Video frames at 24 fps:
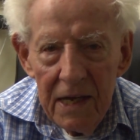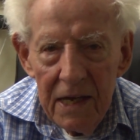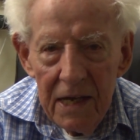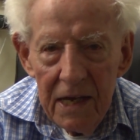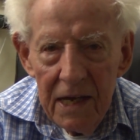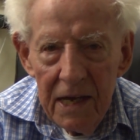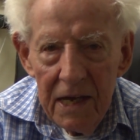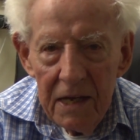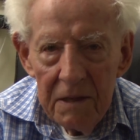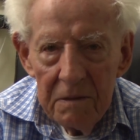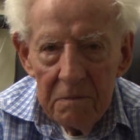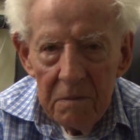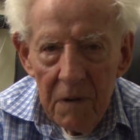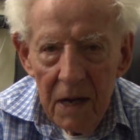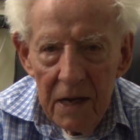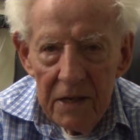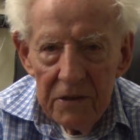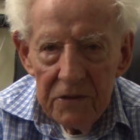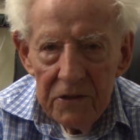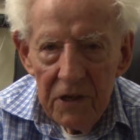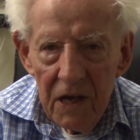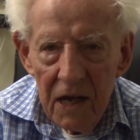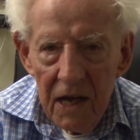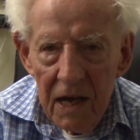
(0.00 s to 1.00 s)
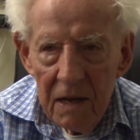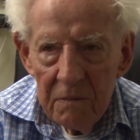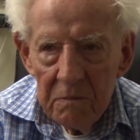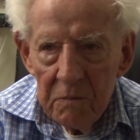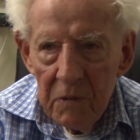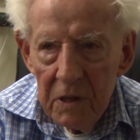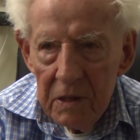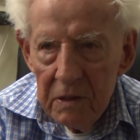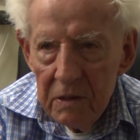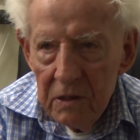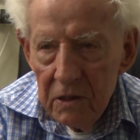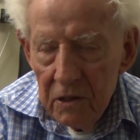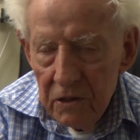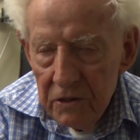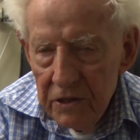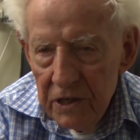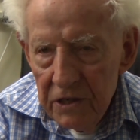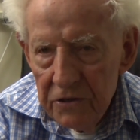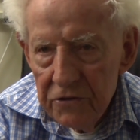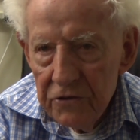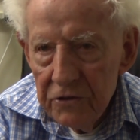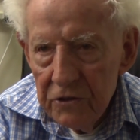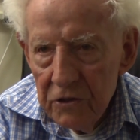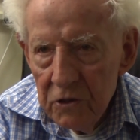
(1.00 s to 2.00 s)
And my job, in
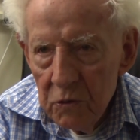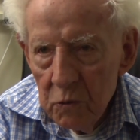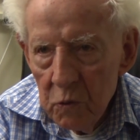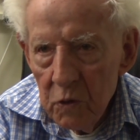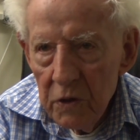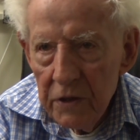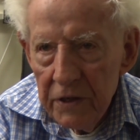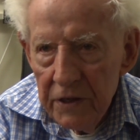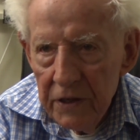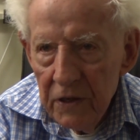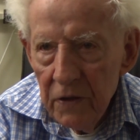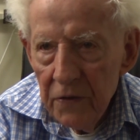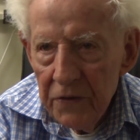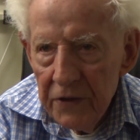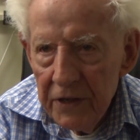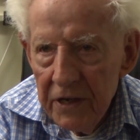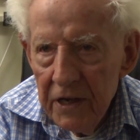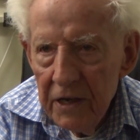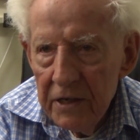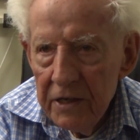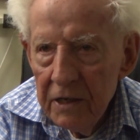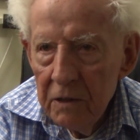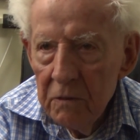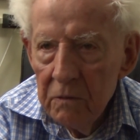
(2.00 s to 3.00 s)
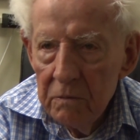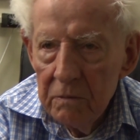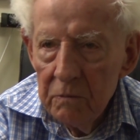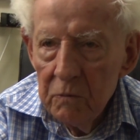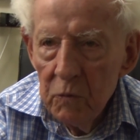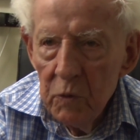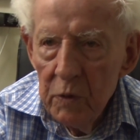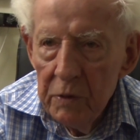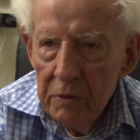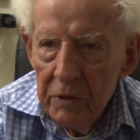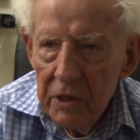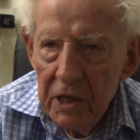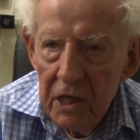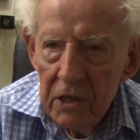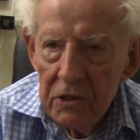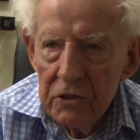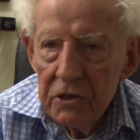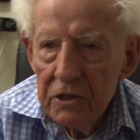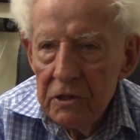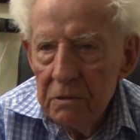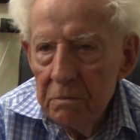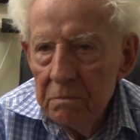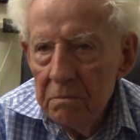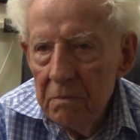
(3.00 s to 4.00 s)
addition to working on the cutting, we would cut
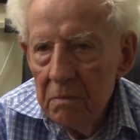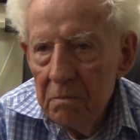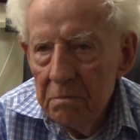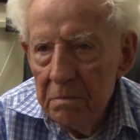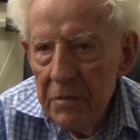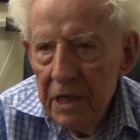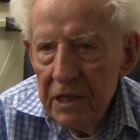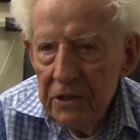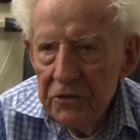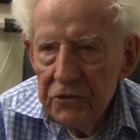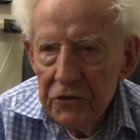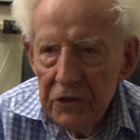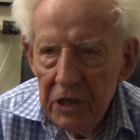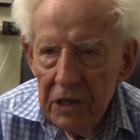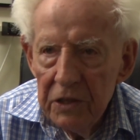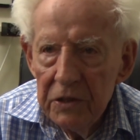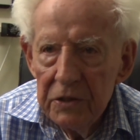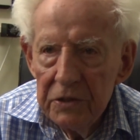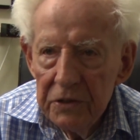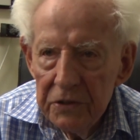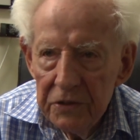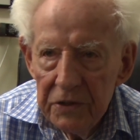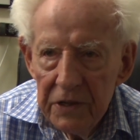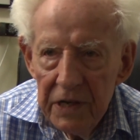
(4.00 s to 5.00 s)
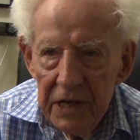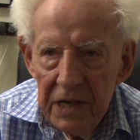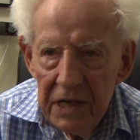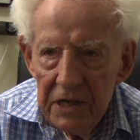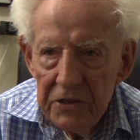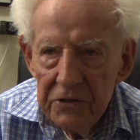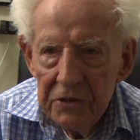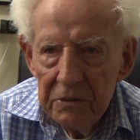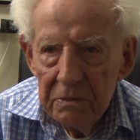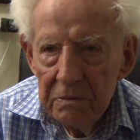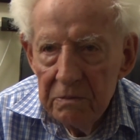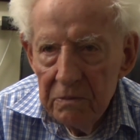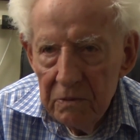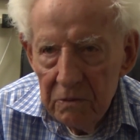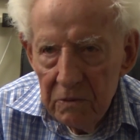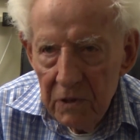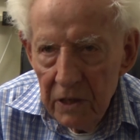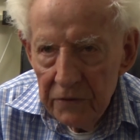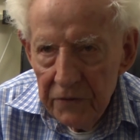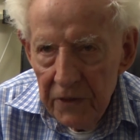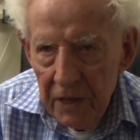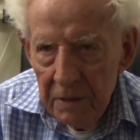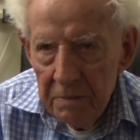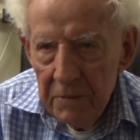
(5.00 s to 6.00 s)
some big cedar trees and
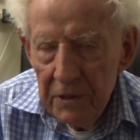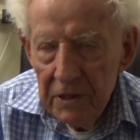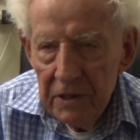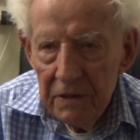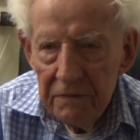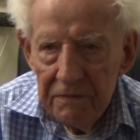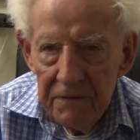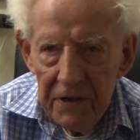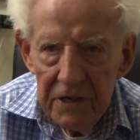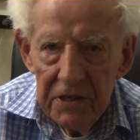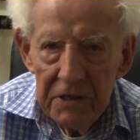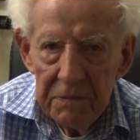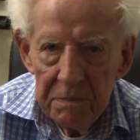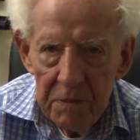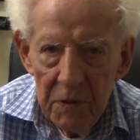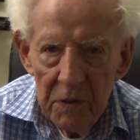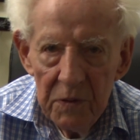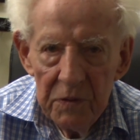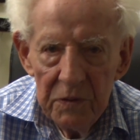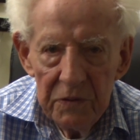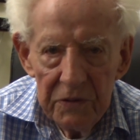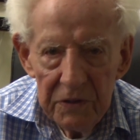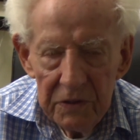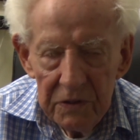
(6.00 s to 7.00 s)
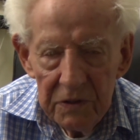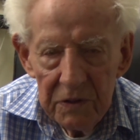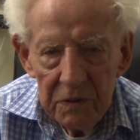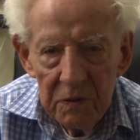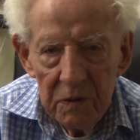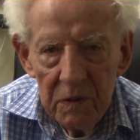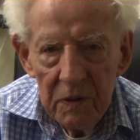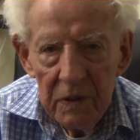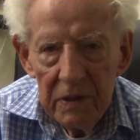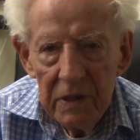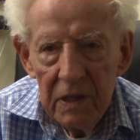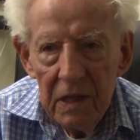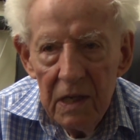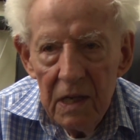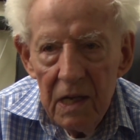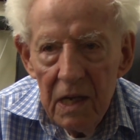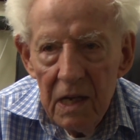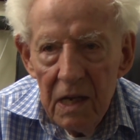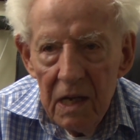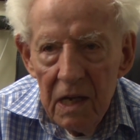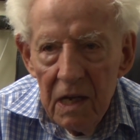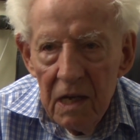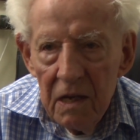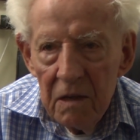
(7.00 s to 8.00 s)
cut them into fence posts and so on.
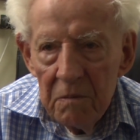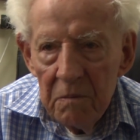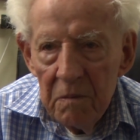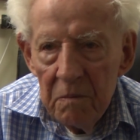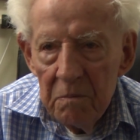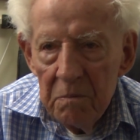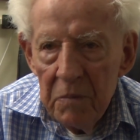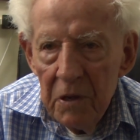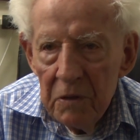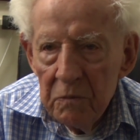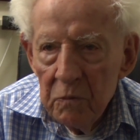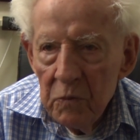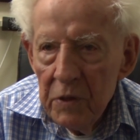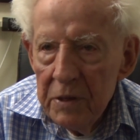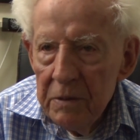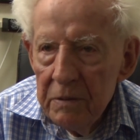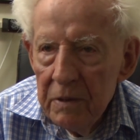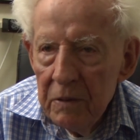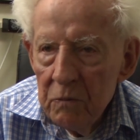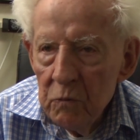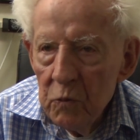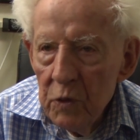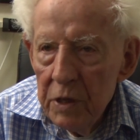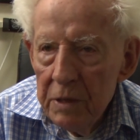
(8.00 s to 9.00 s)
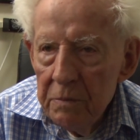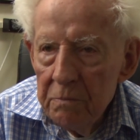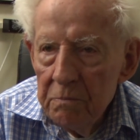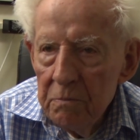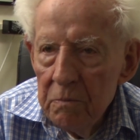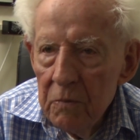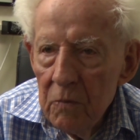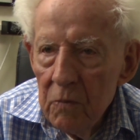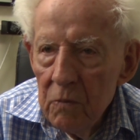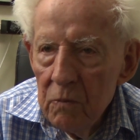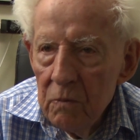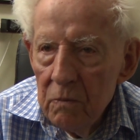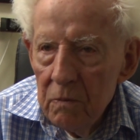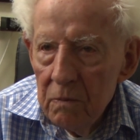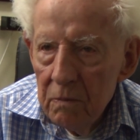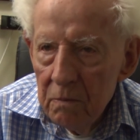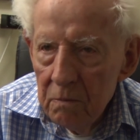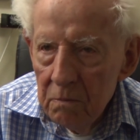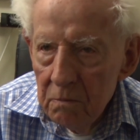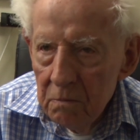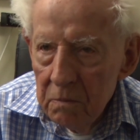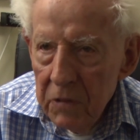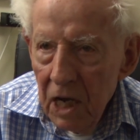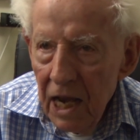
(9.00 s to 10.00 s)
But we
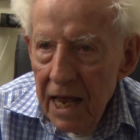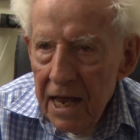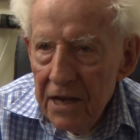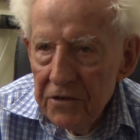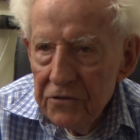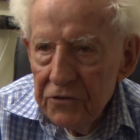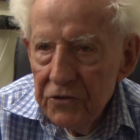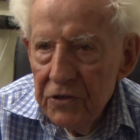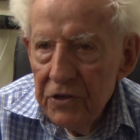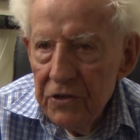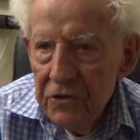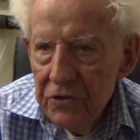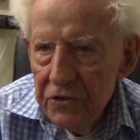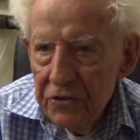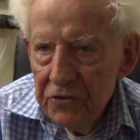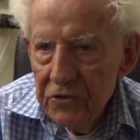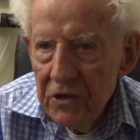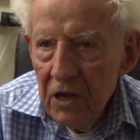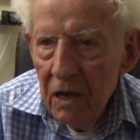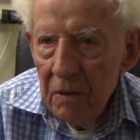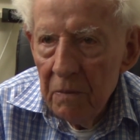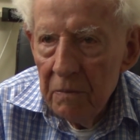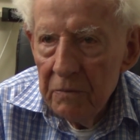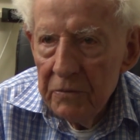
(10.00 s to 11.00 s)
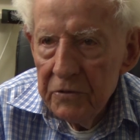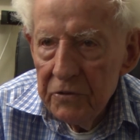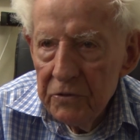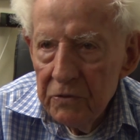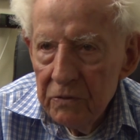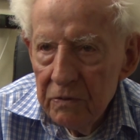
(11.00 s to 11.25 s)
blasted stumps.